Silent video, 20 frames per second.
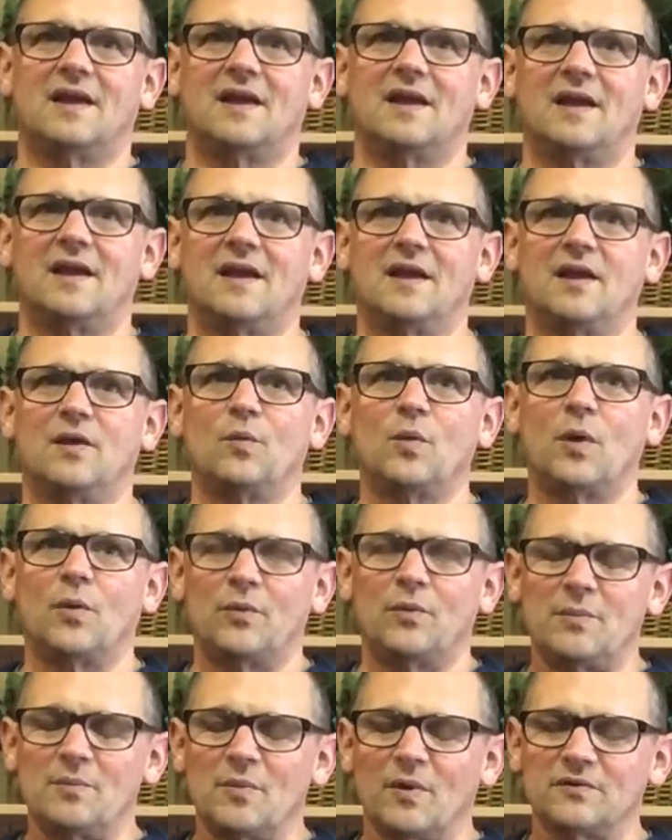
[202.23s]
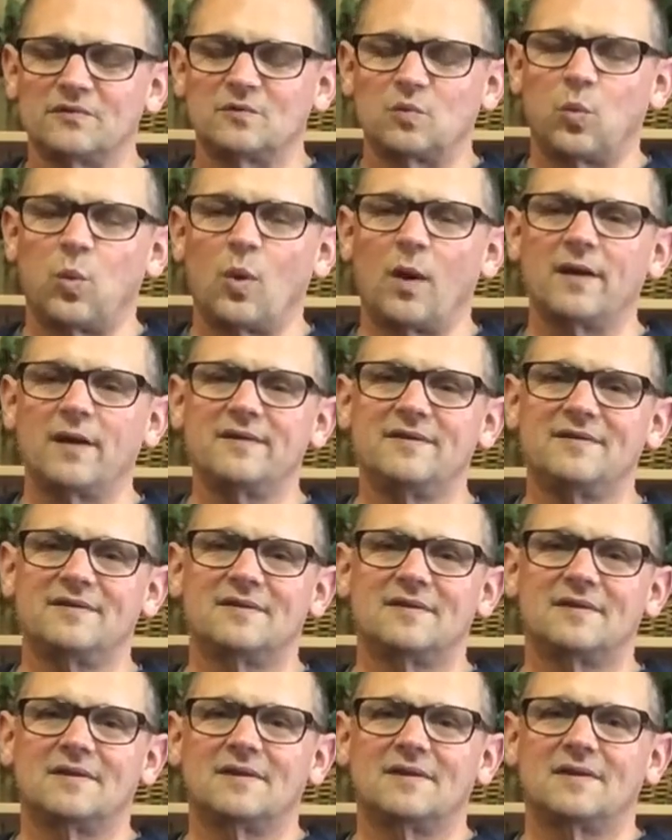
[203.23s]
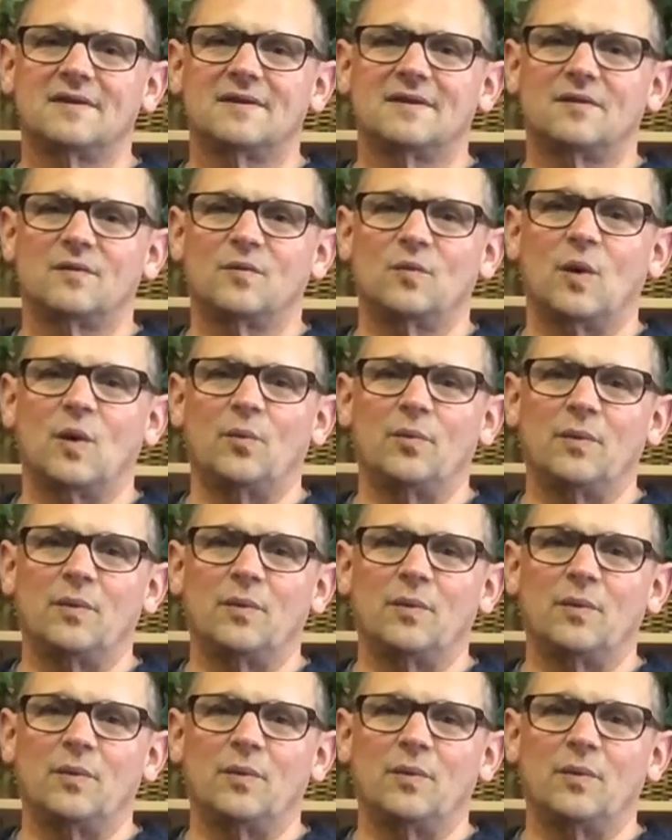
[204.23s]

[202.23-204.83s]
in what we most want, what